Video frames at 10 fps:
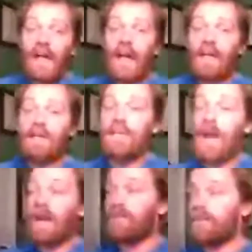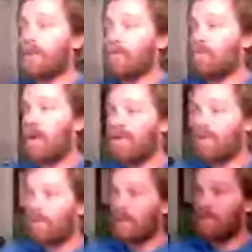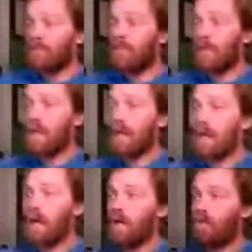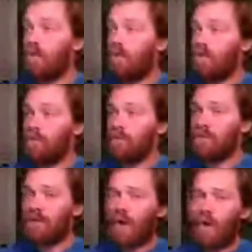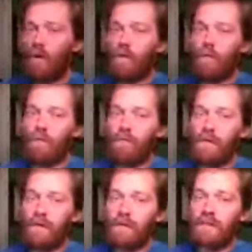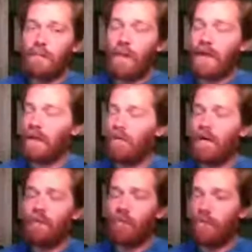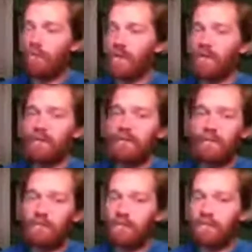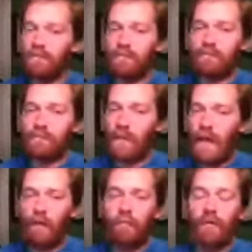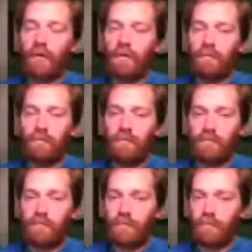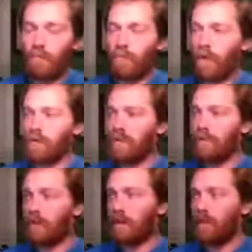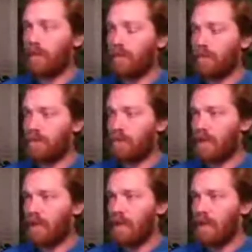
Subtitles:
that is actually going to run the build So depending on what build helper version you're going to use,